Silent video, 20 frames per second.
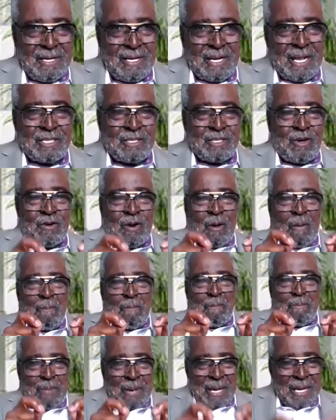that's going to
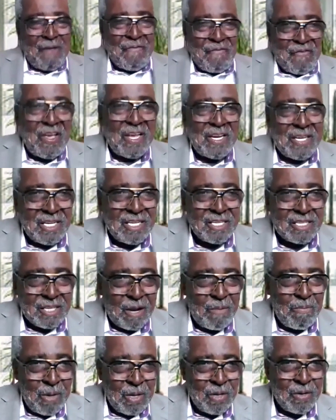benefit this
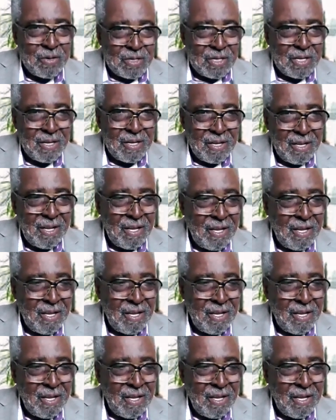community,